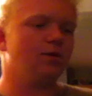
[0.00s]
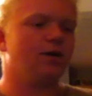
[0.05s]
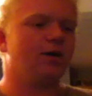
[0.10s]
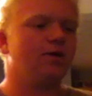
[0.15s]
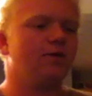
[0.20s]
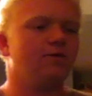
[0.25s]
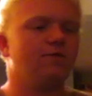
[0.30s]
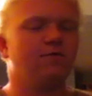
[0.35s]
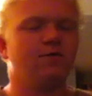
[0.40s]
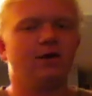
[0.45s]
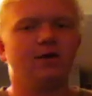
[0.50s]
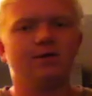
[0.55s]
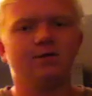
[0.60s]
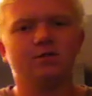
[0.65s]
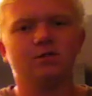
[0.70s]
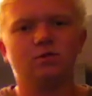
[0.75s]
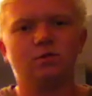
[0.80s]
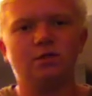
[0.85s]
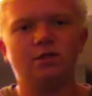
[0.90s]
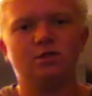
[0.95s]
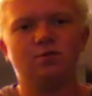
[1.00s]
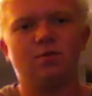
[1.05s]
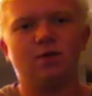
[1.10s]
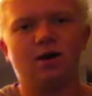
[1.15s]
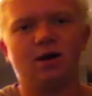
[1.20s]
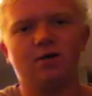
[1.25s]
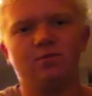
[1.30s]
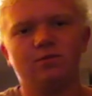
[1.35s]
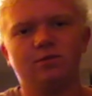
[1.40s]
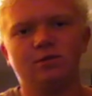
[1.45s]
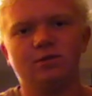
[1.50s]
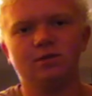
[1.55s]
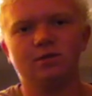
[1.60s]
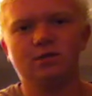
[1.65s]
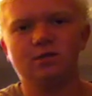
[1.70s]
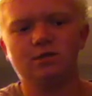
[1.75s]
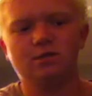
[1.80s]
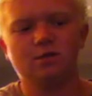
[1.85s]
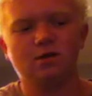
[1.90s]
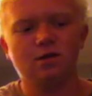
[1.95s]
I couldn't find the sweet spot with
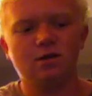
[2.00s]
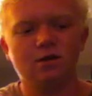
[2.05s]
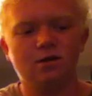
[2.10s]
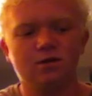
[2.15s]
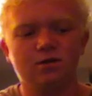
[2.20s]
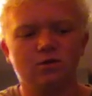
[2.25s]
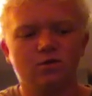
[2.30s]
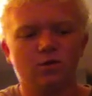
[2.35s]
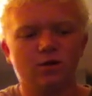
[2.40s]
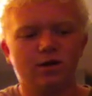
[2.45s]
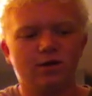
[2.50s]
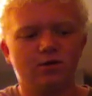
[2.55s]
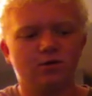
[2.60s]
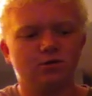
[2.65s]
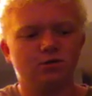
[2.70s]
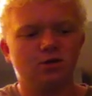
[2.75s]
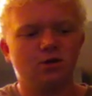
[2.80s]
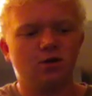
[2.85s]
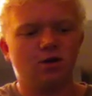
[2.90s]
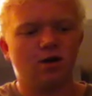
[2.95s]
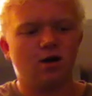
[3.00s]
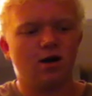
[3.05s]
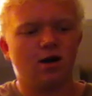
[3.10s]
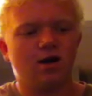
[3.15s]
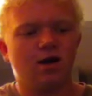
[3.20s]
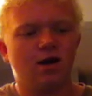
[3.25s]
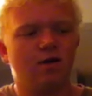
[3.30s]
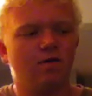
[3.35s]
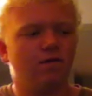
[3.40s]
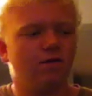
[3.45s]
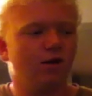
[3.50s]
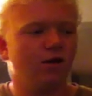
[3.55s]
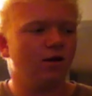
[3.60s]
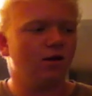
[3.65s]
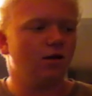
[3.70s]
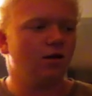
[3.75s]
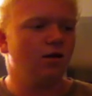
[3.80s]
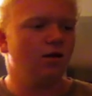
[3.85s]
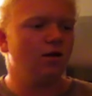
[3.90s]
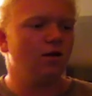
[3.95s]
this, the way there's no concave
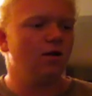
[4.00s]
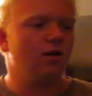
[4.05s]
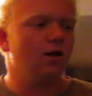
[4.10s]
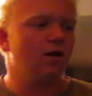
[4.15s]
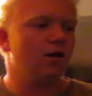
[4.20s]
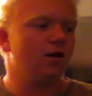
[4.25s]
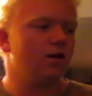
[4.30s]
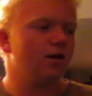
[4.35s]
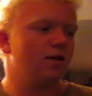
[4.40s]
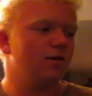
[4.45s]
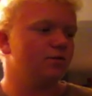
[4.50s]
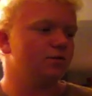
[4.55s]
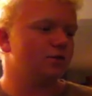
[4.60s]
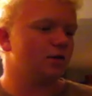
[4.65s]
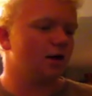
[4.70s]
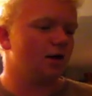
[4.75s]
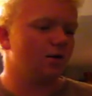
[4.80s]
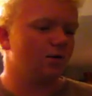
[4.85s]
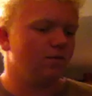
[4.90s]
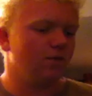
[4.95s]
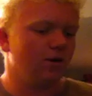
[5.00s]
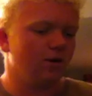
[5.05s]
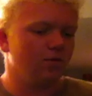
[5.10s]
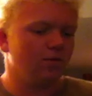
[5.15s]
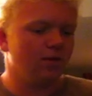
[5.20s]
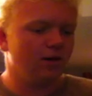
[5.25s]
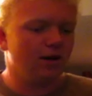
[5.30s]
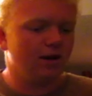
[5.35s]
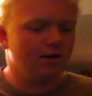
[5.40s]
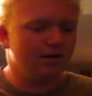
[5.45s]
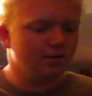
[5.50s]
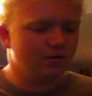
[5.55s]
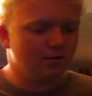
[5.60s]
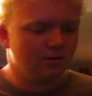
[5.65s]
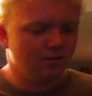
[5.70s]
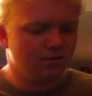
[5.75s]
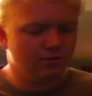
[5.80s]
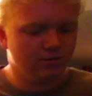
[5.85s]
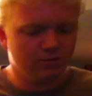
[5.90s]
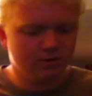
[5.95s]
here, and that was kind of weird. But I
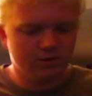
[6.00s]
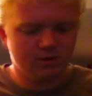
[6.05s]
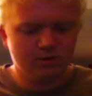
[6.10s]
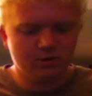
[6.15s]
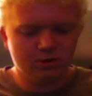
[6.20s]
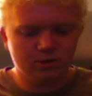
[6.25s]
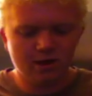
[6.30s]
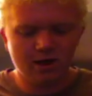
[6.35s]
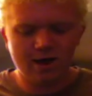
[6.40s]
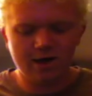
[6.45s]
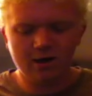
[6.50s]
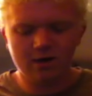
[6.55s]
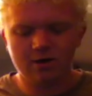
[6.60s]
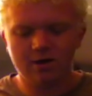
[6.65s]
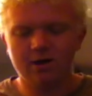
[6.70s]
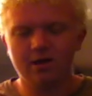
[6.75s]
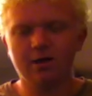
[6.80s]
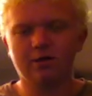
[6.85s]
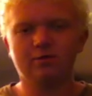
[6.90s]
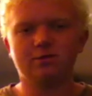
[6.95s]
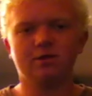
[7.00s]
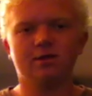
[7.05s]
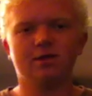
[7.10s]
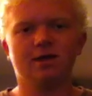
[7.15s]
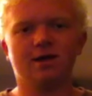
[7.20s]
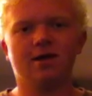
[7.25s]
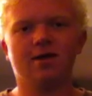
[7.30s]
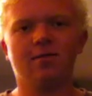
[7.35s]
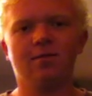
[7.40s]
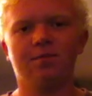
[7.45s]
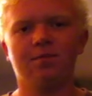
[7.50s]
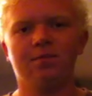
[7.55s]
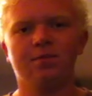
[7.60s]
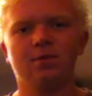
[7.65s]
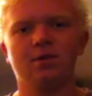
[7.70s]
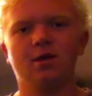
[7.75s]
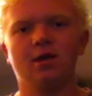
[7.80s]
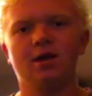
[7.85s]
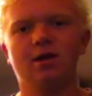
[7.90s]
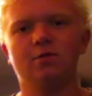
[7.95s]
was sliding on a hill today,
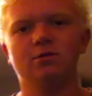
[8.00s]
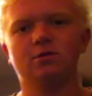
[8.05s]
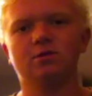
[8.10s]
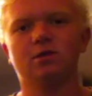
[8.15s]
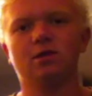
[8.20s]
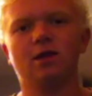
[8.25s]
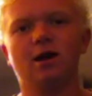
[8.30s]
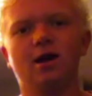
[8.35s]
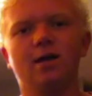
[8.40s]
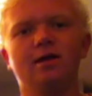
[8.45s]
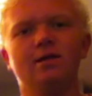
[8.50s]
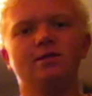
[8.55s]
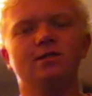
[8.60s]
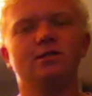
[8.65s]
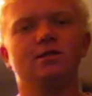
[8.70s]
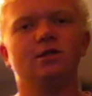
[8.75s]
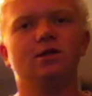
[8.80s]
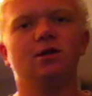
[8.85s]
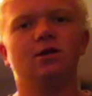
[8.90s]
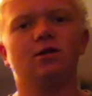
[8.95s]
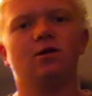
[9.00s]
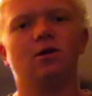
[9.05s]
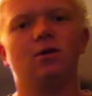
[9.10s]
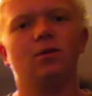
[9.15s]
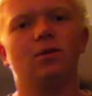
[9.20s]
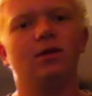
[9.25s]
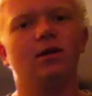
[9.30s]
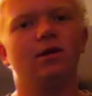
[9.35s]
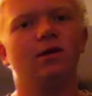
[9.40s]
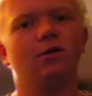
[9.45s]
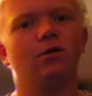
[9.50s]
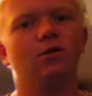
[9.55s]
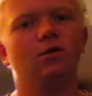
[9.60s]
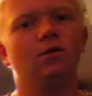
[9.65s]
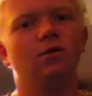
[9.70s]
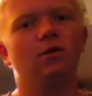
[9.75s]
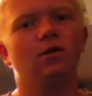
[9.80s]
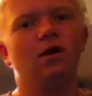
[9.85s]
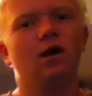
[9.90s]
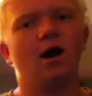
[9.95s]
and it was a lot easier on the hill.
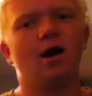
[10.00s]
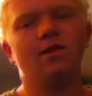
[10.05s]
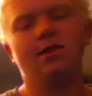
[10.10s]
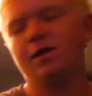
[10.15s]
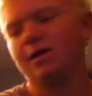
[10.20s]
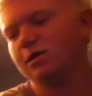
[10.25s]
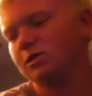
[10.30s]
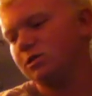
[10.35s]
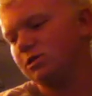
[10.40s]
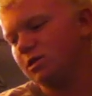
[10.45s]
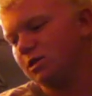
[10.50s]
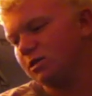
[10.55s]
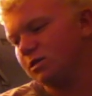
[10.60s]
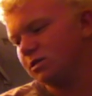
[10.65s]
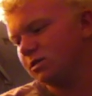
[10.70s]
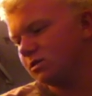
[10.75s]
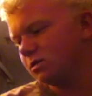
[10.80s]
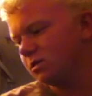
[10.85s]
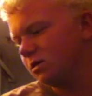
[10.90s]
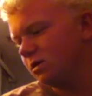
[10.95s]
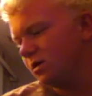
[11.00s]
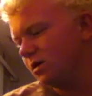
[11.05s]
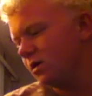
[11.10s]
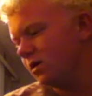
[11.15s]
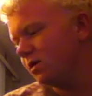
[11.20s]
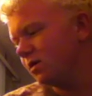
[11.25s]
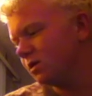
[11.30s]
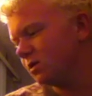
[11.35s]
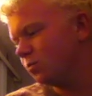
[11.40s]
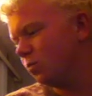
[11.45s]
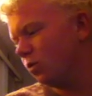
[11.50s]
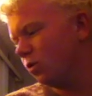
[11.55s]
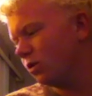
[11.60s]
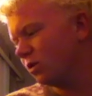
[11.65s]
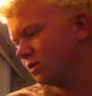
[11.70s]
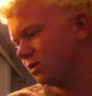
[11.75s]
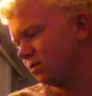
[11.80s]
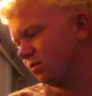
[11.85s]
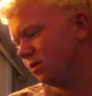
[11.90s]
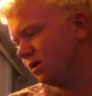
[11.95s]
I think it's just this
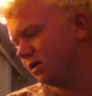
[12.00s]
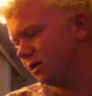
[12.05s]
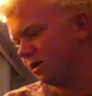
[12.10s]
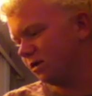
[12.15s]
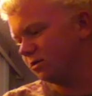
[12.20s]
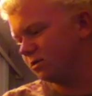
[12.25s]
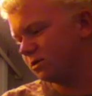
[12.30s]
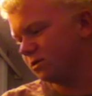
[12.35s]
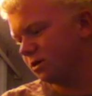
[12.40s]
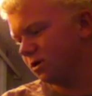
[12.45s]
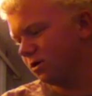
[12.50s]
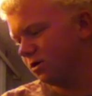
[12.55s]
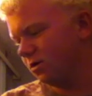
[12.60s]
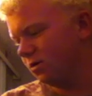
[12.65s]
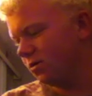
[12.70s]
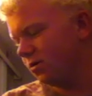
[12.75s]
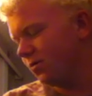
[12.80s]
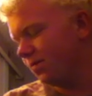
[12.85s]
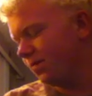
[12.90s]
board isn't meant to go slow.